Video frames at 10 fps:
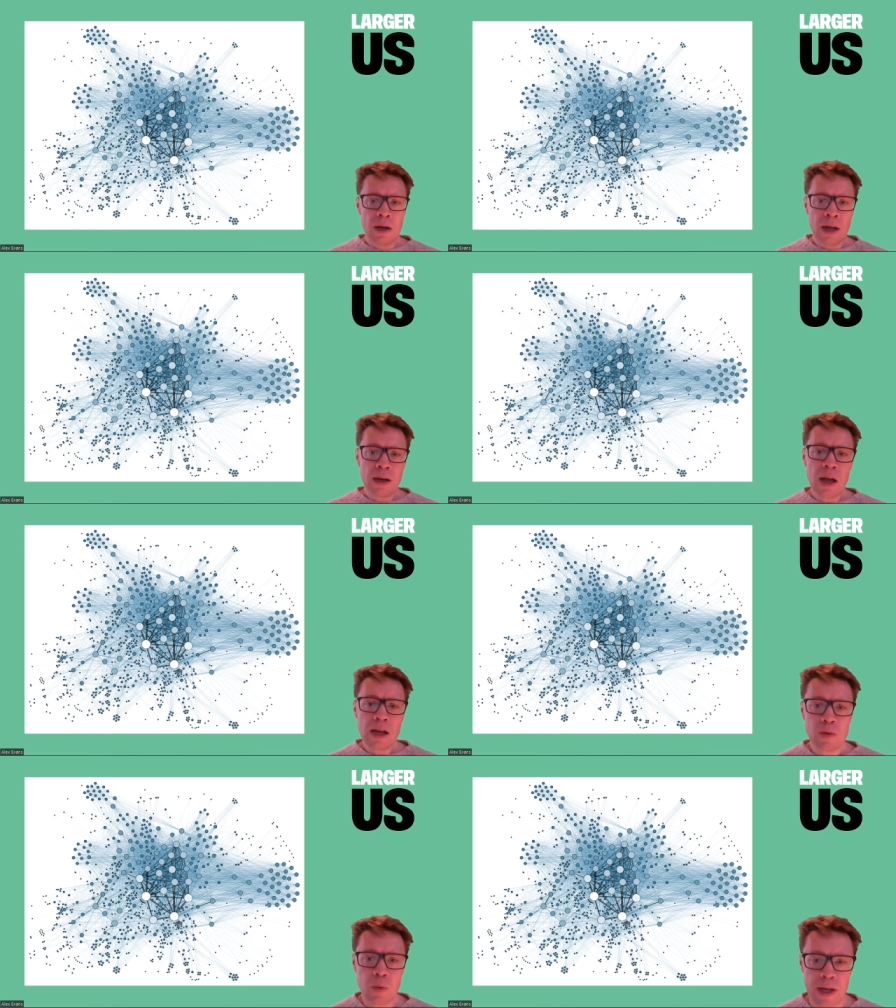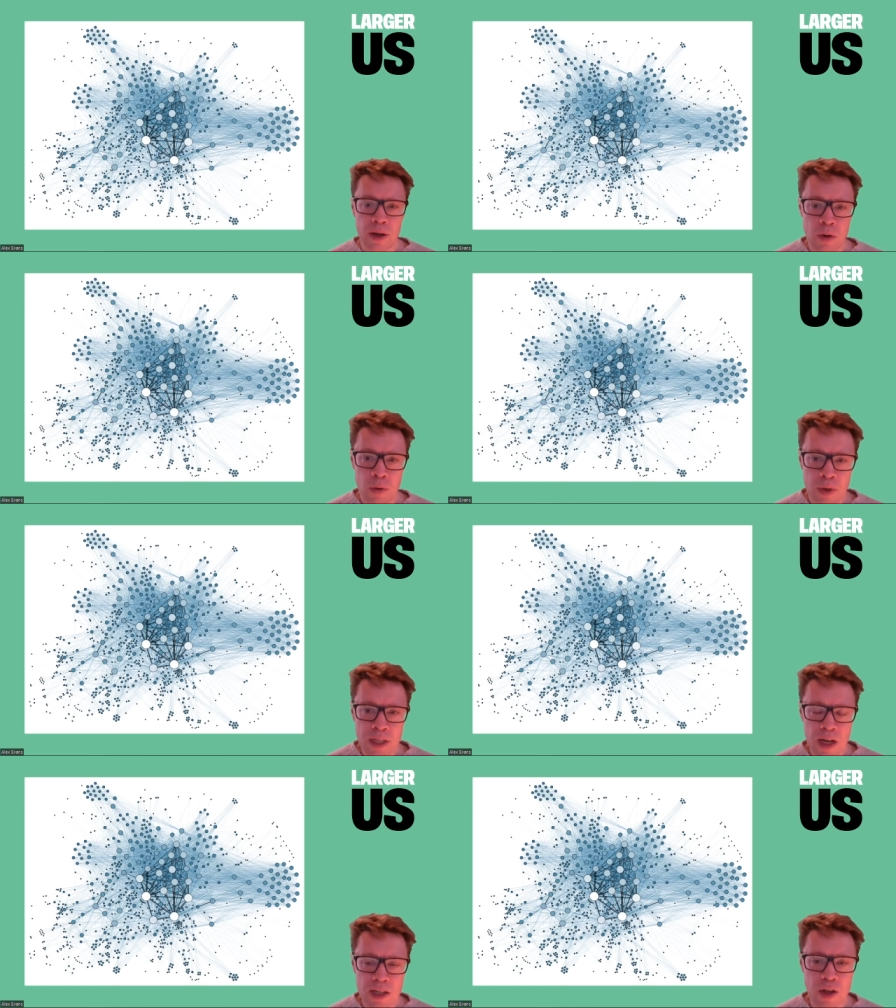Now, last week, we
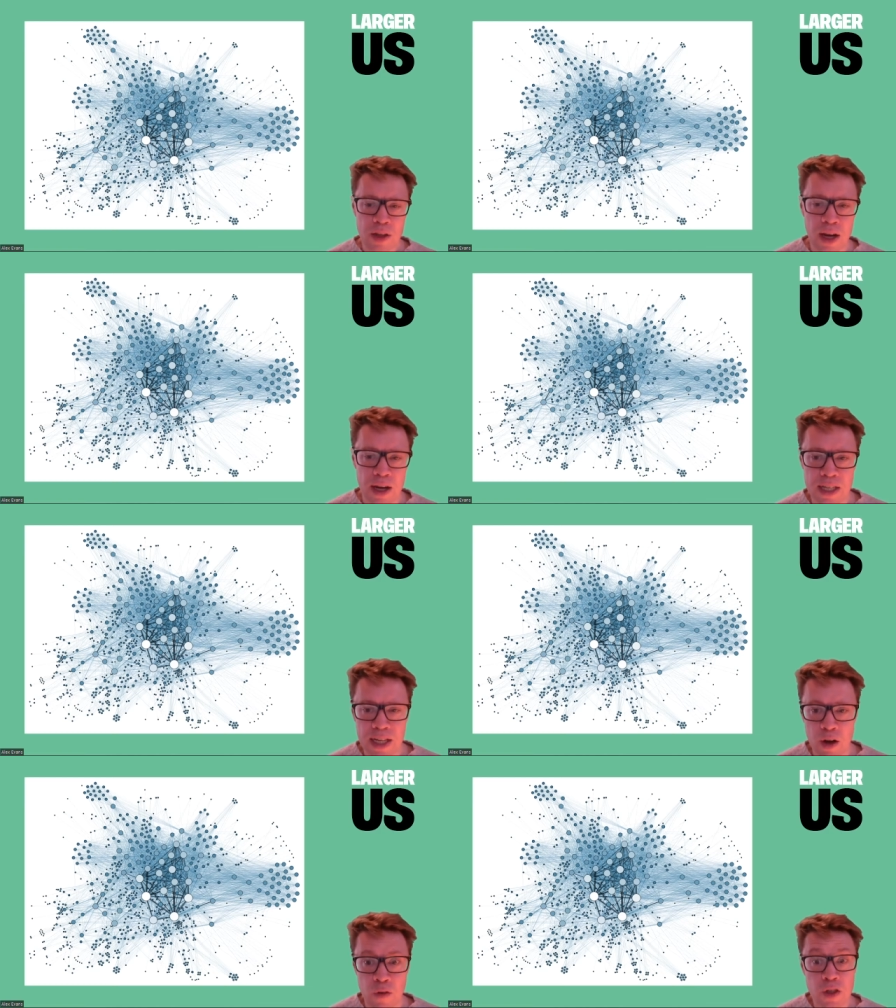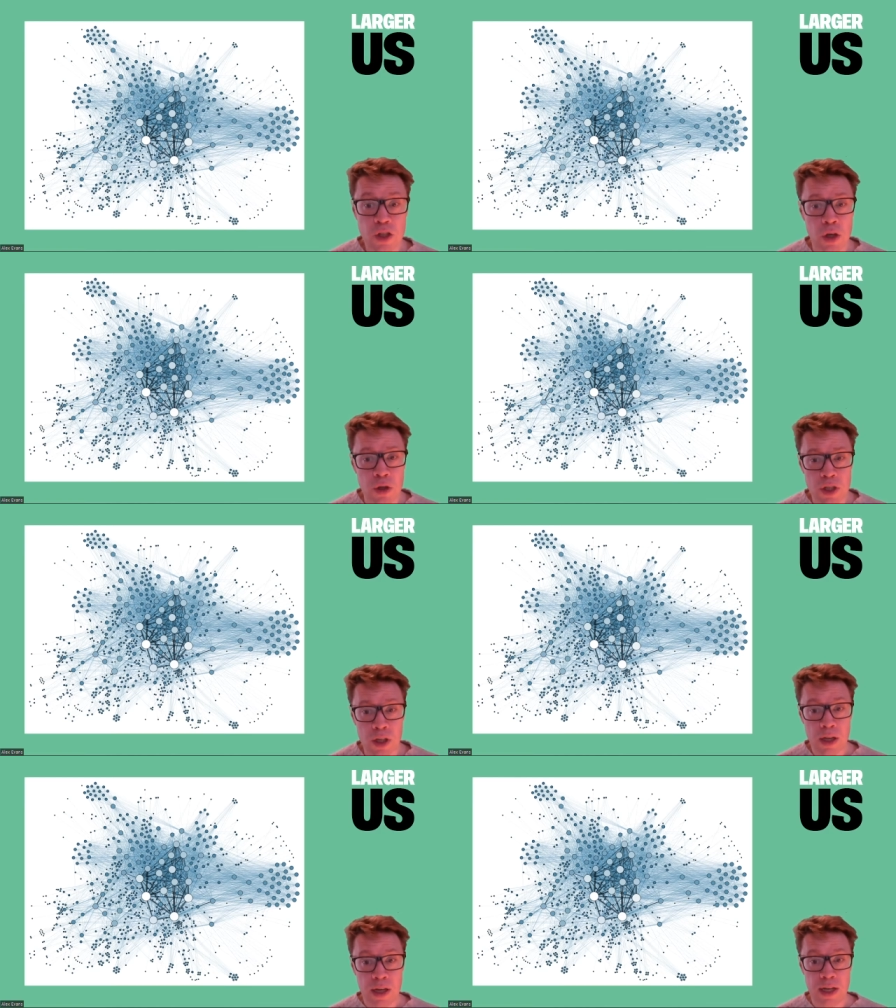touched on the idea of
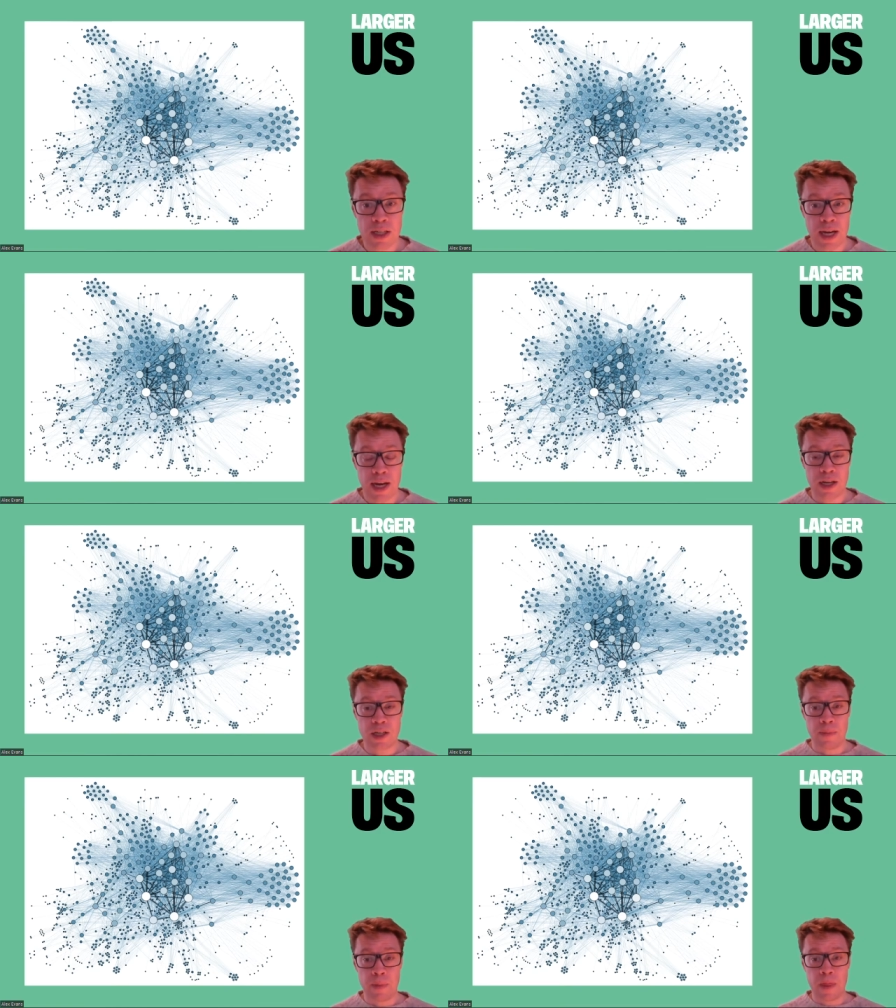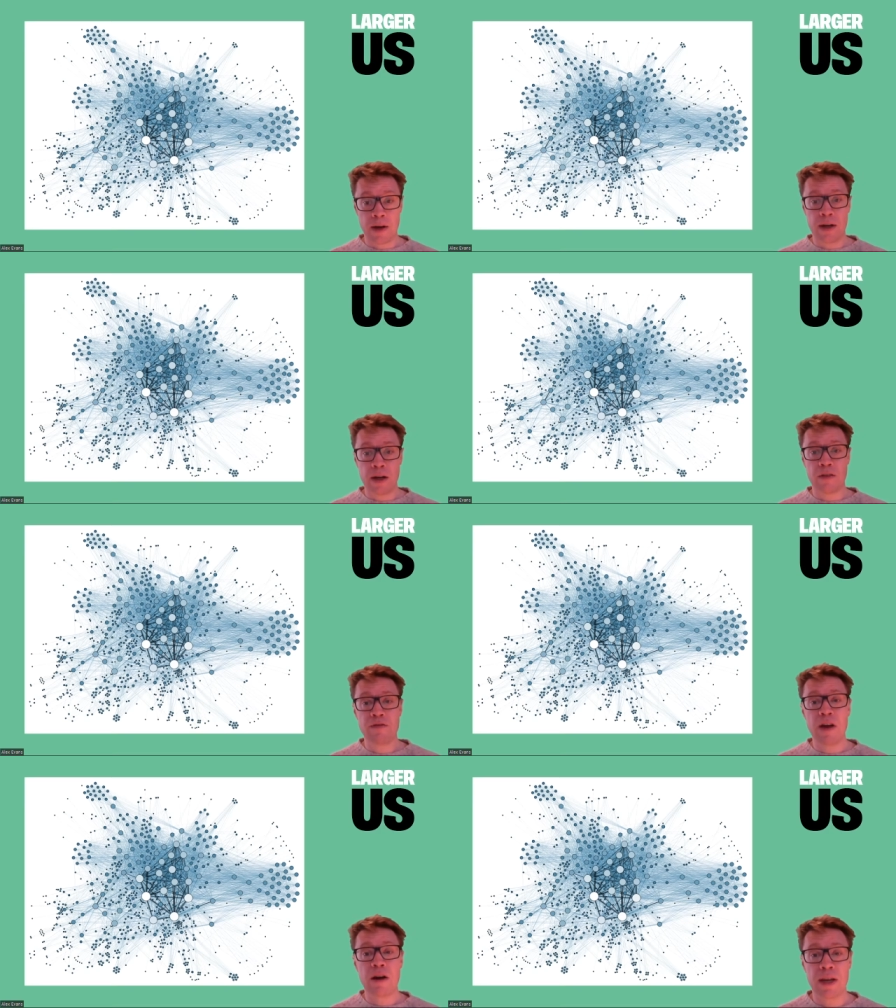social contagion, that in our
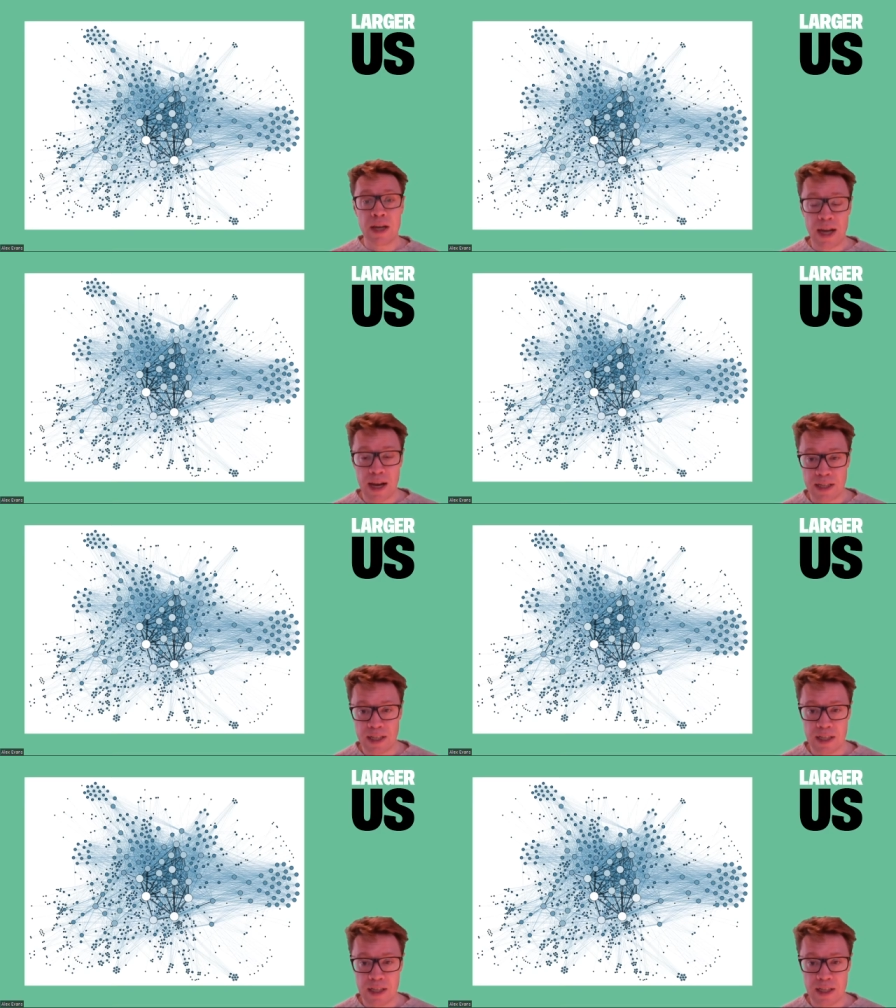very connected